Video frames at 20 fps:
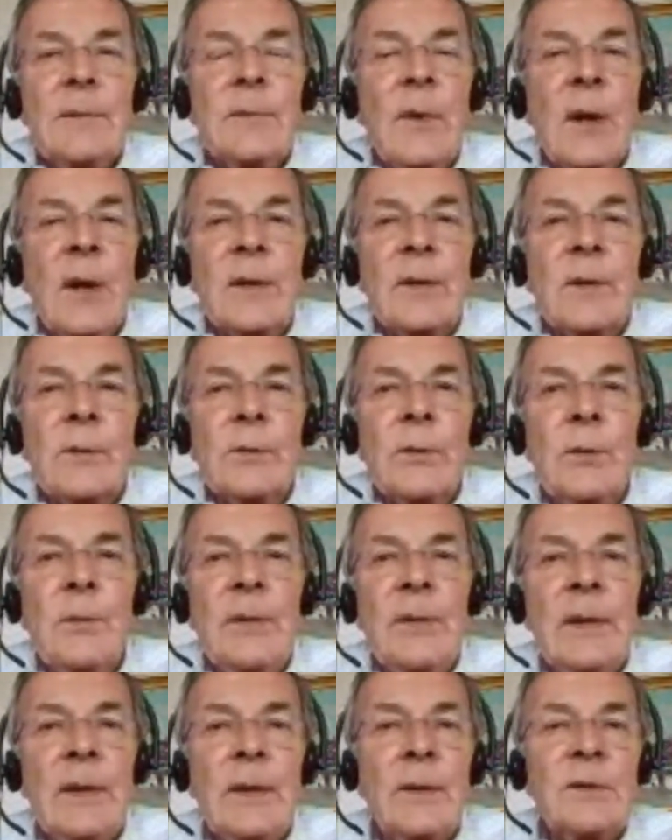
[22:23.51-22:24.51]
Marco
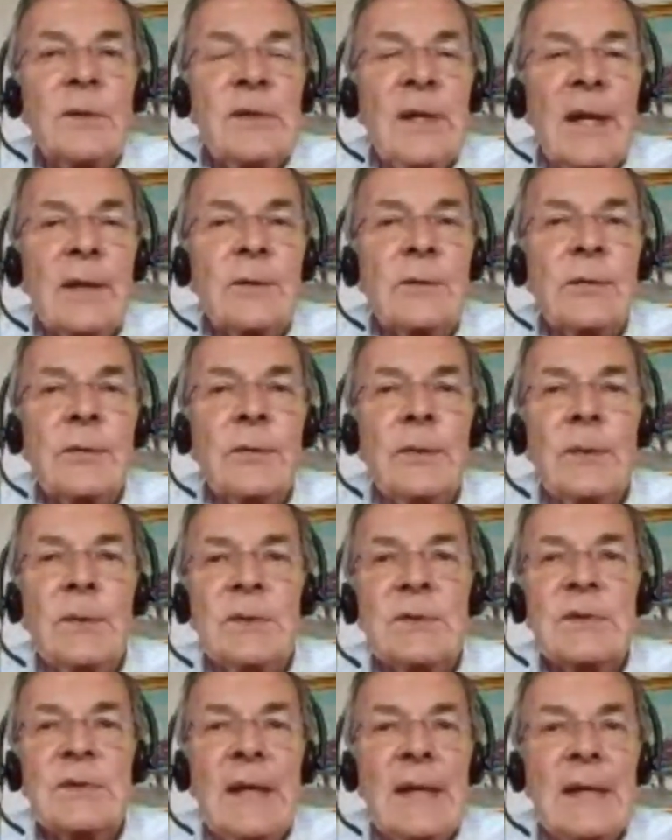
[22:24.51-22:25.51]
Rubio, Ted
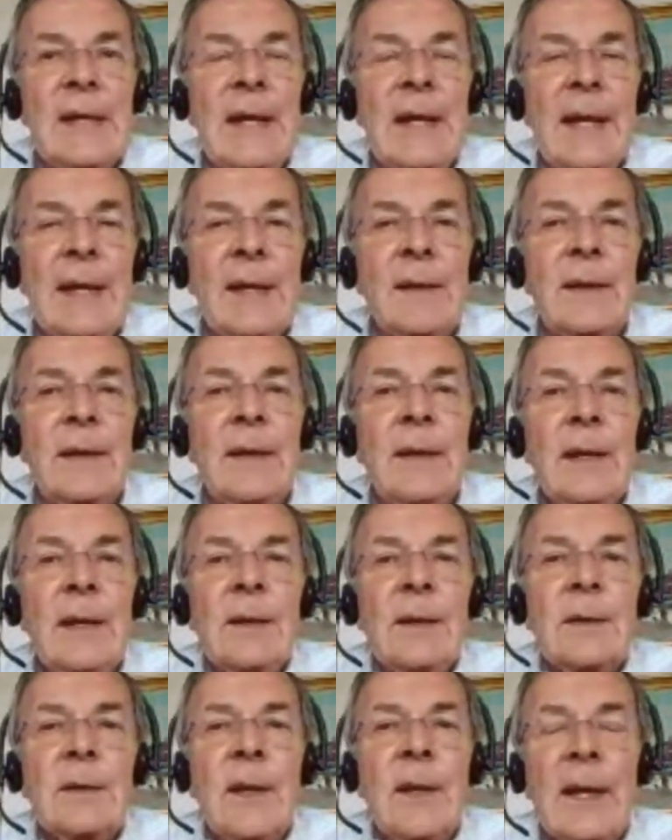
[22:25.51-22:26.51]
Cruz, Nikki Haley, a
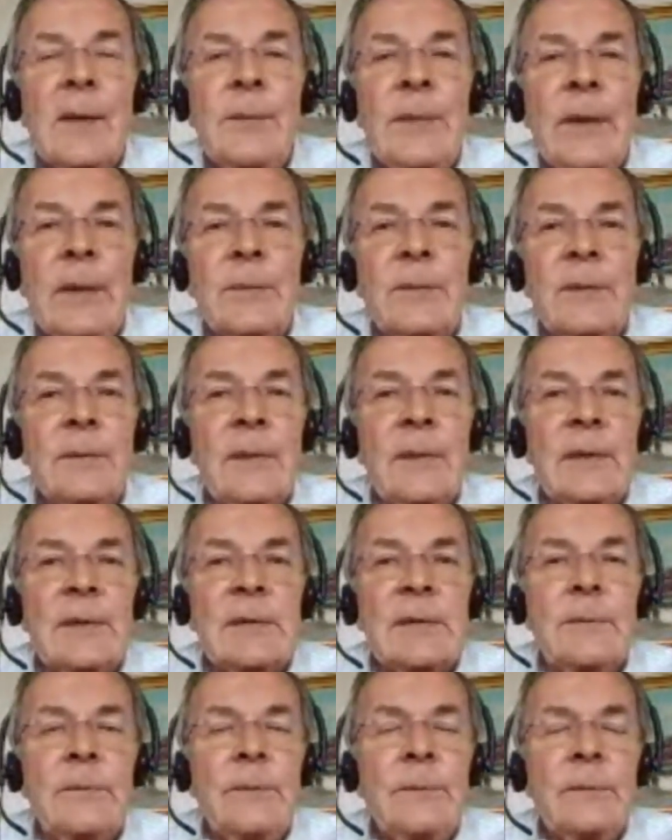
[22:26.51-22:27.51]
lot of people,
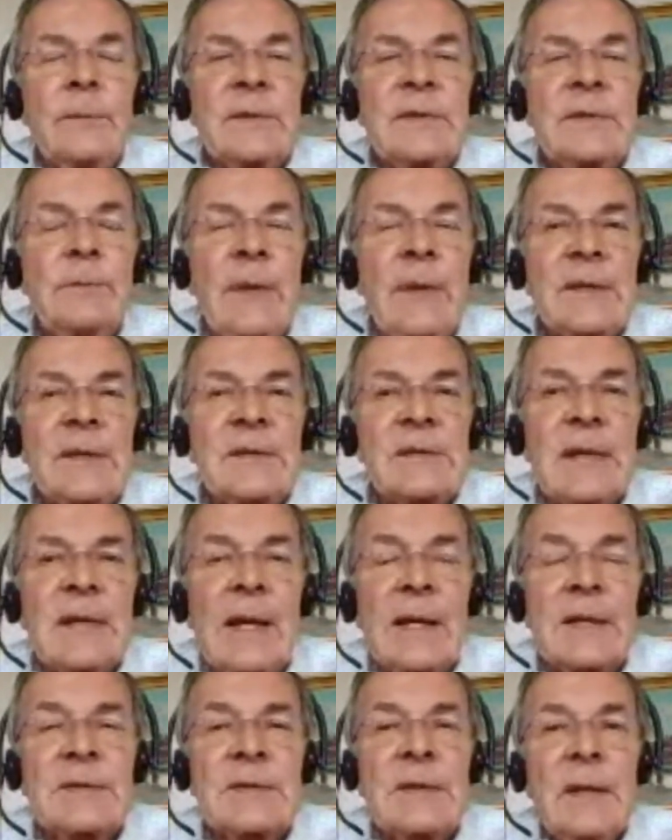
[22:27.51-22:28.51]
Ben
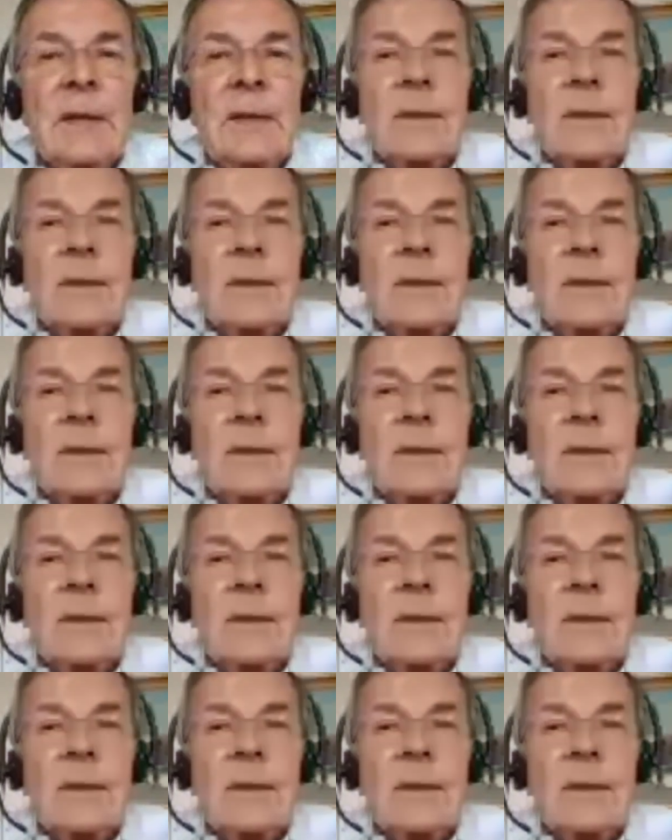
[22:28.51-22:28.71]
Sasse,